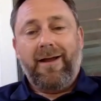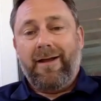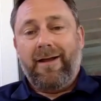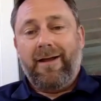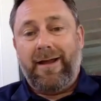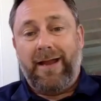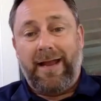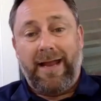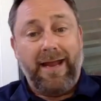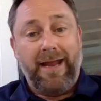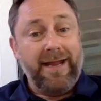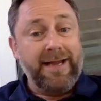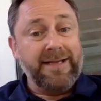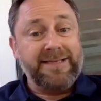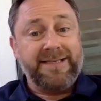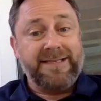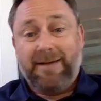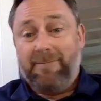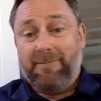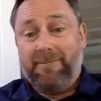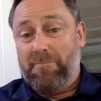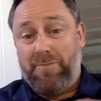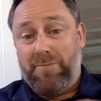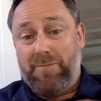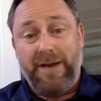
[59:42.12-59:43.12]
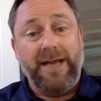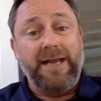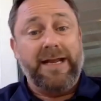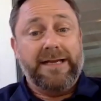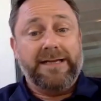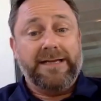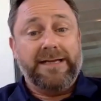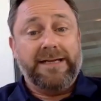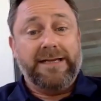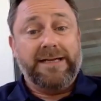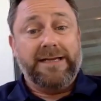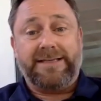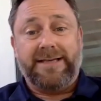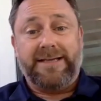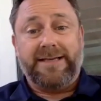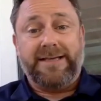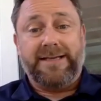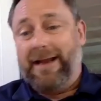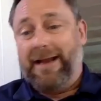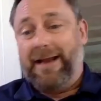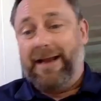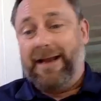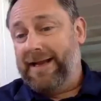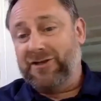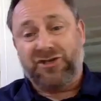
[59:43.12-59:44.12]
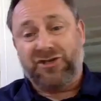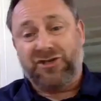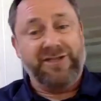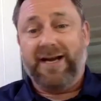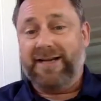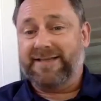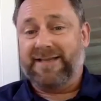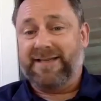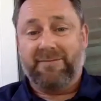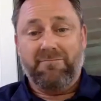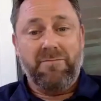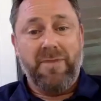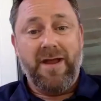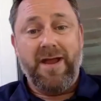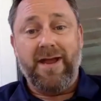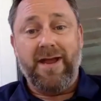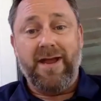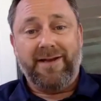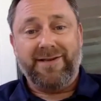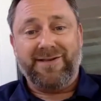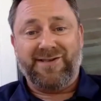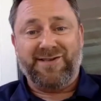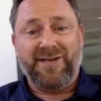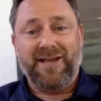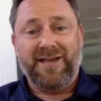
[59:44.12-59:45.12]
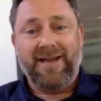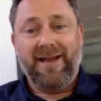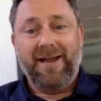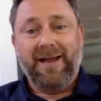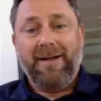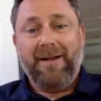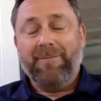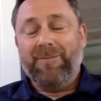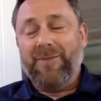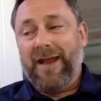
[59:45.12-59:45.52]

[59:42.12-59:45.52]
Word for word: he's a beast and he just doesn't miss.